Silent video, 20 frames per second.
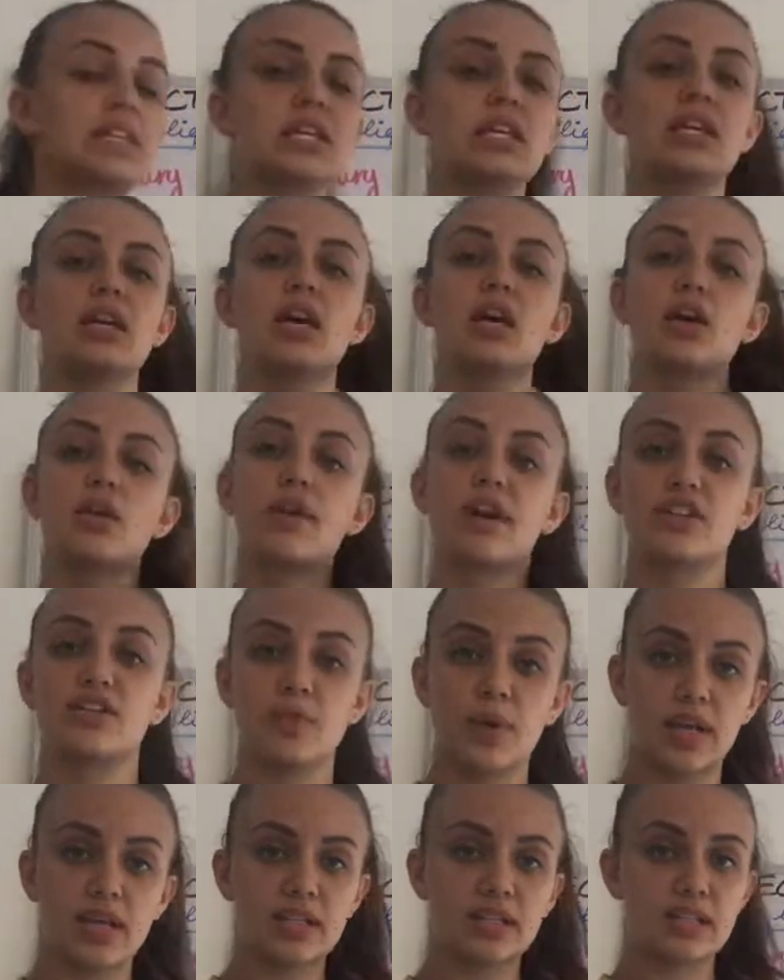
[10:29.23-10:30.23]
the
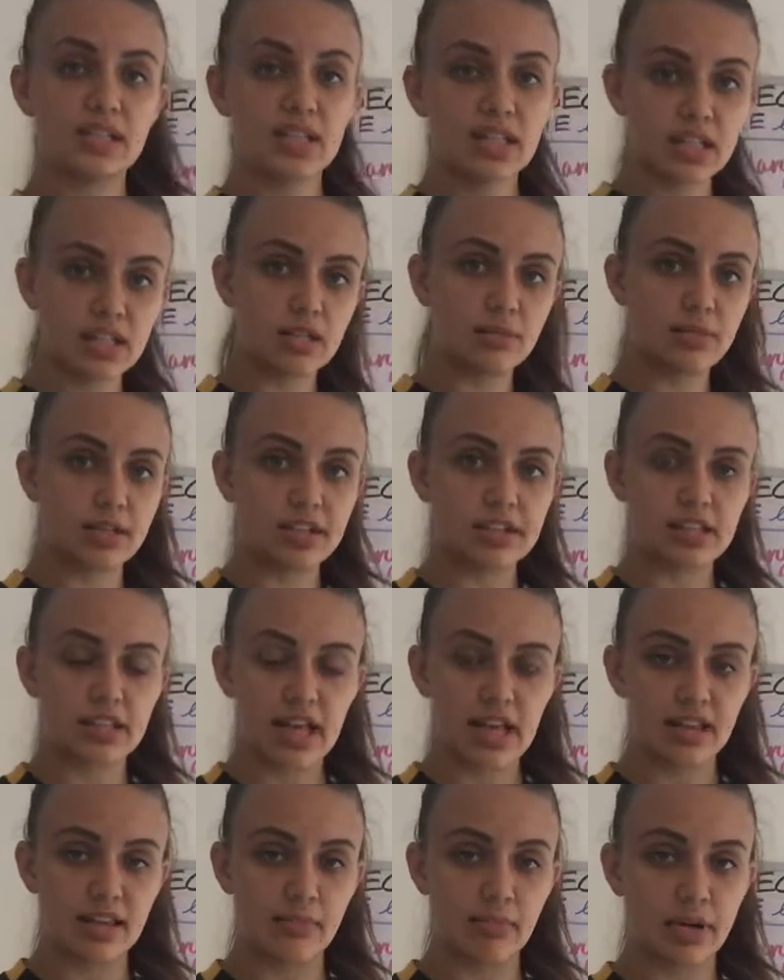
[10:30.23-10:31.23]
graduated cylinder being
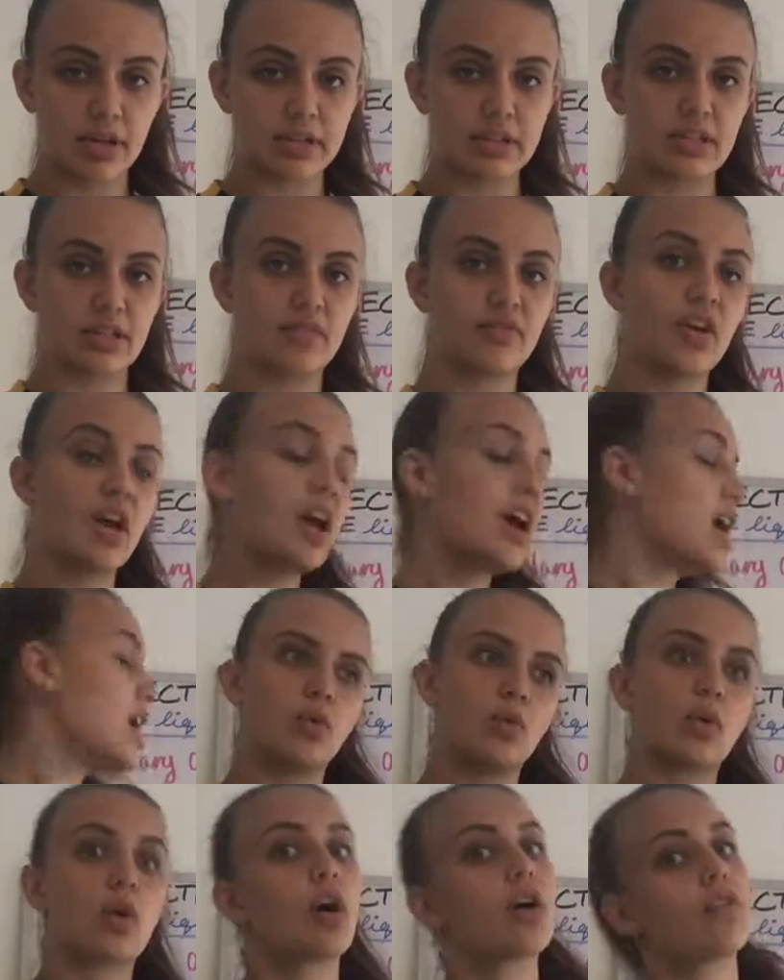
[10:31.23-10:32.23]
slightly positive
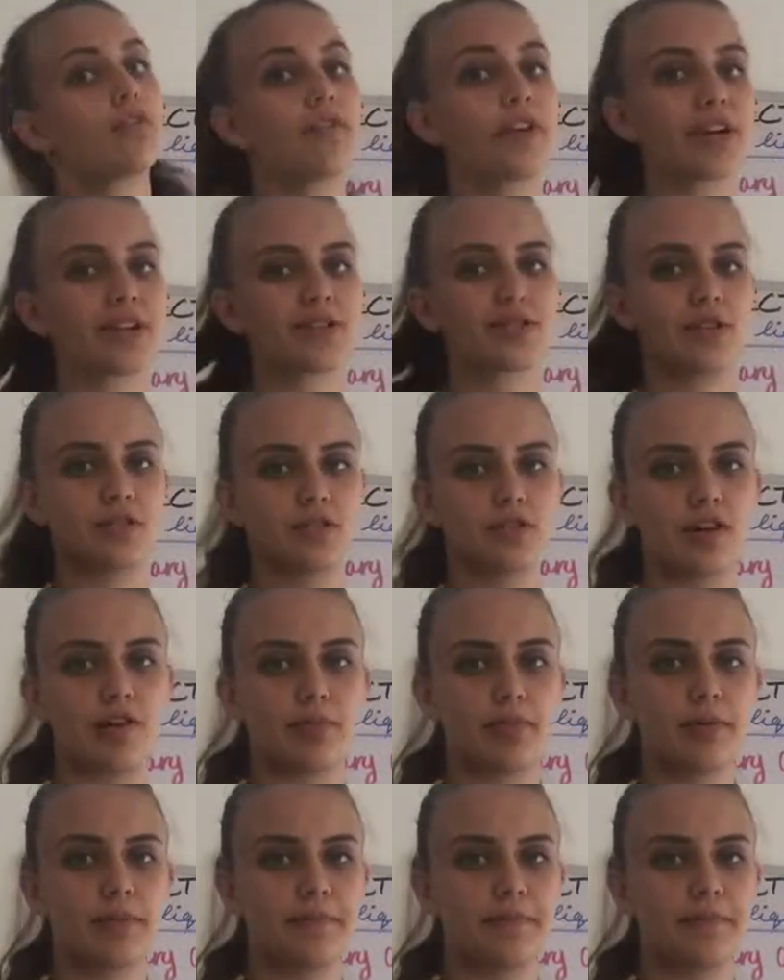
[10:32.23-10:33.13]
or convex on top.